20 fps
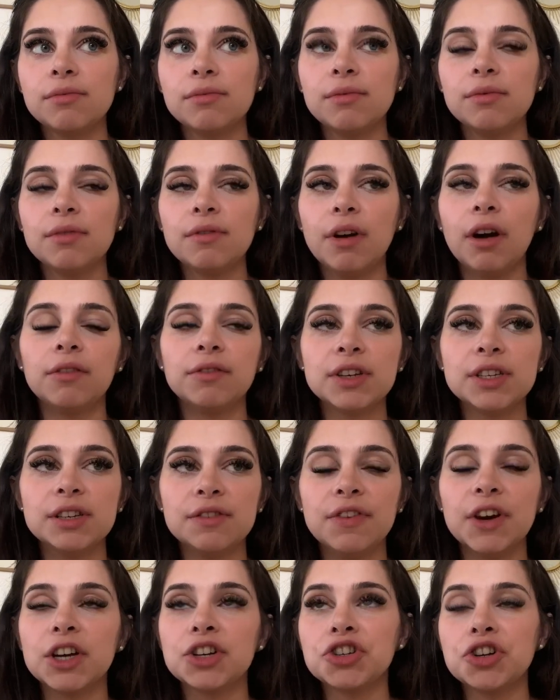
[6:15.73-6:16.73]
obviously
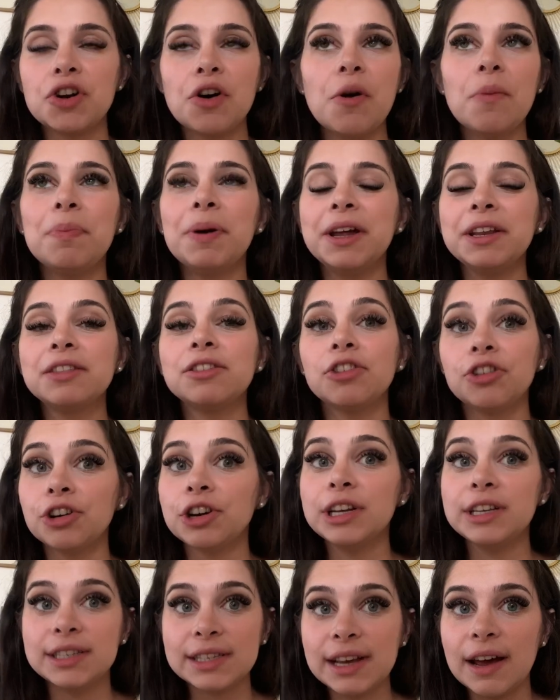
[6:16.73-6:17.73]
fictional, but
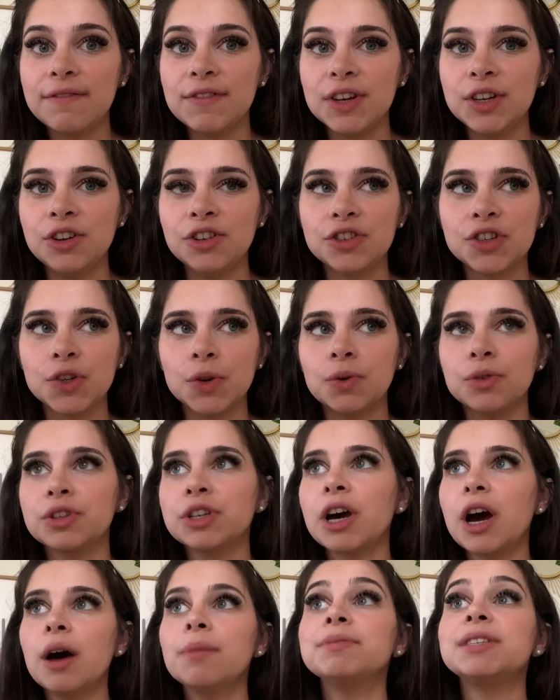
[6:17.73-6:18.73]
37 years old,
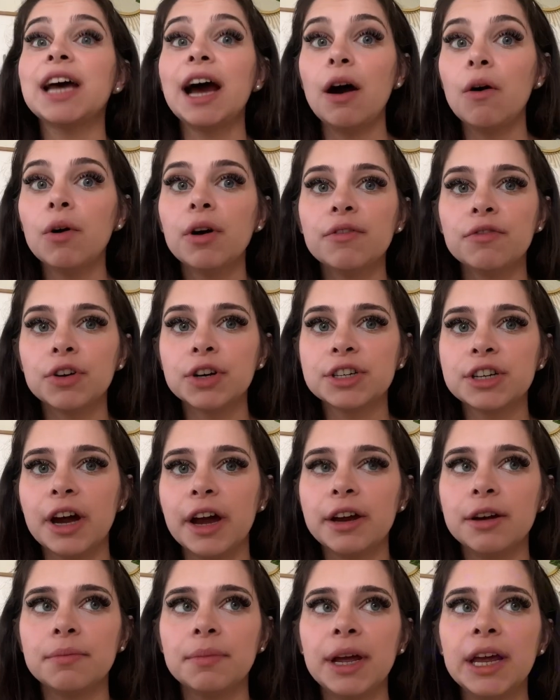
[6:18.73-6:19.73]
comes out of
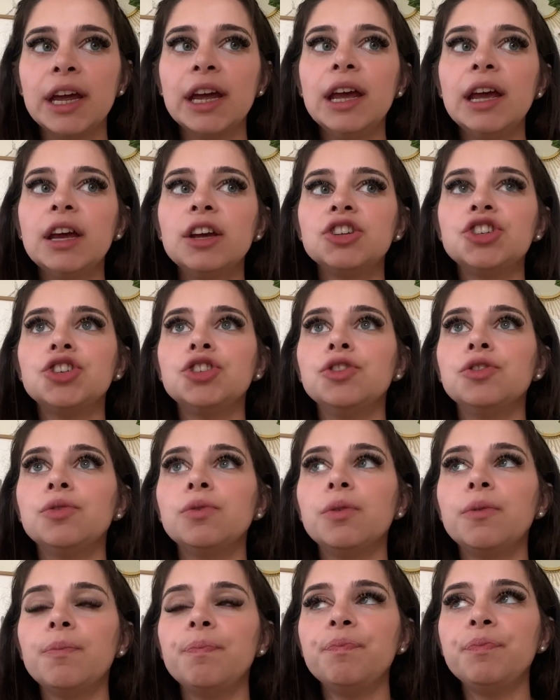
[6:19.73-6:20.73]
retirement
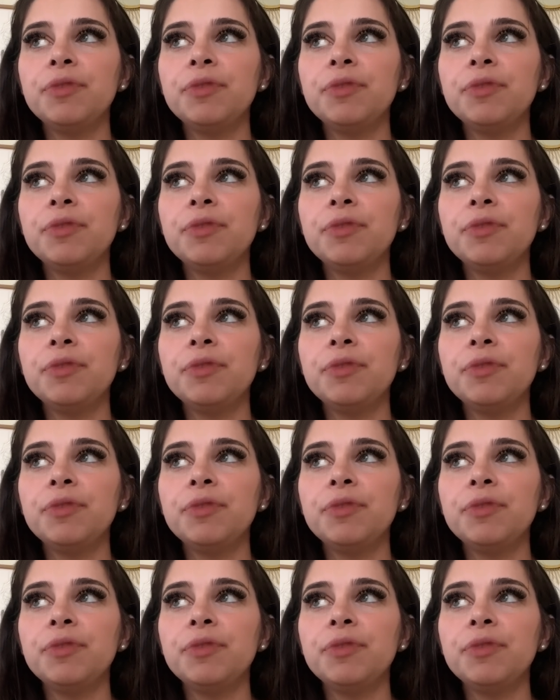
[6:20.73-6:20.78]
to